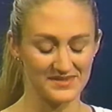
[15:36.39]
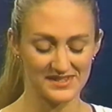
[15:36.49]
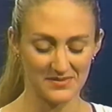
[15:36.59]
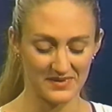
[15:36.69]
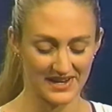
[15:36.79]

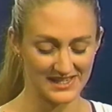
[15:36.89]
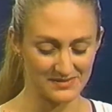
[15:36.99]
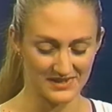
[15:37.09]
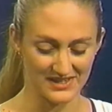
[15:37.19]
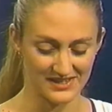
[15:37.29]
Someone asked
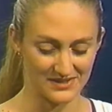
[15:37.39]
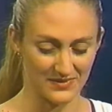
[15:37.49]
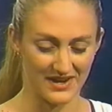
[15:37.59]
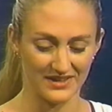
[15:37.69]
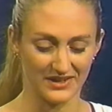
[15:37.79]
me just a
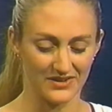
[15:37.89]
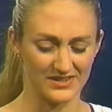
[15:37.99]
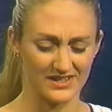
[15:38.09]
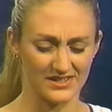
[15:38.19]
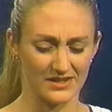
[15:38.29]
while ago,
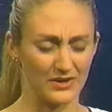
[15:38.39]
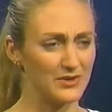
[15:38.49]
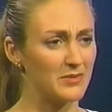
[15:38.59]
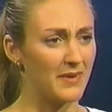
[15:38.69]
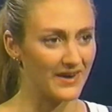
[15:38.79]
they said, are
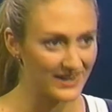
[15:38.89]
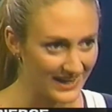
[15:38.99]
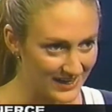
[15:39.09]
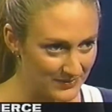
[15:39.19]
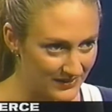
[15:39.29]
you a party
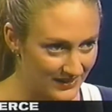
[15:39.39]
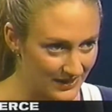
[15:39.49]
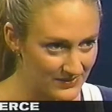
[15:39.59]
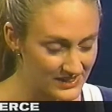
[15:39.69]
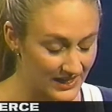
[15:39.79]
animal? And I
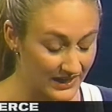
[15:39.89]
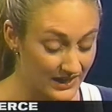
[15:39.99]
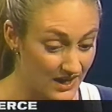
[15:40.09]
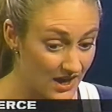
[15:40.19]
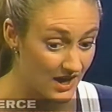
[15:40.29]
was like,
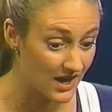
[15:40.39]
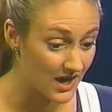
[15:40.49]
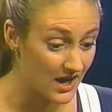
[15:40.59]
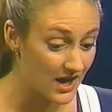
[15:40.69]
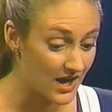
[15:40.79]

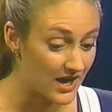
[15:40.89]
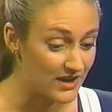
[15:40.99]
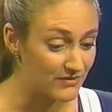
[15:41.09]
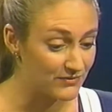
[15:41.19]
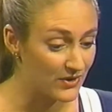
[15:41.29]

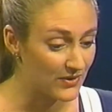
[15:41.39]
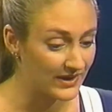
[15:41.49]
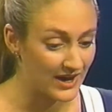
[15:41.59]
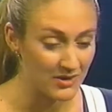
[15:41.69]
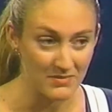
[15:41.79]
if going
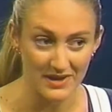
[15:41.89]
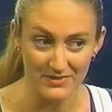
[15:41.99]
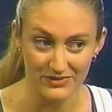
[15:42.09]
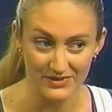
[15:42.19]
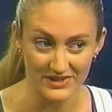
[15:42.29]
out maybe
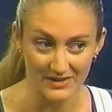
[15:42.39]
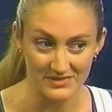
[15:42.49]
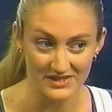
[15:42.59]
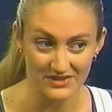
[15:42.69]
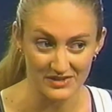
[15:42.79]
3 times
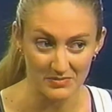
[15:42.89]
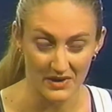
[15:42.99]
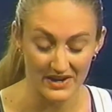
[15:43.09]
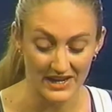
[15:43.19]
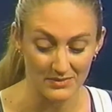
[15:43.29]
a year is a
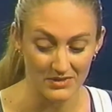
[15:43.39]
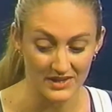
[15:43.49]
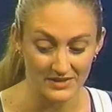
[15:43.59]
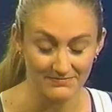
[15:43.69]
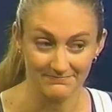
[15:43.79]
party animal,
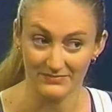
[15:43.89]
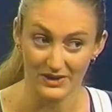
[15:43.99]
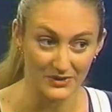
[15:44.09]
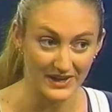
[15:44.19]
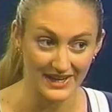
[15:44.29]
then
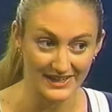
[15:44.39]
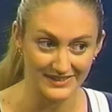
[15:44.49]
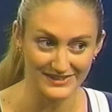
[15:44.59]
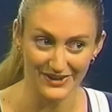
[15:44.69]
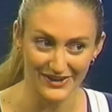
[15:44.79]
okay,
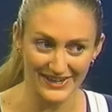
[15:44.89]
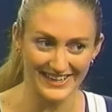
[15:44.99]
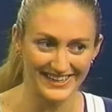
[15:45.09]
sorry.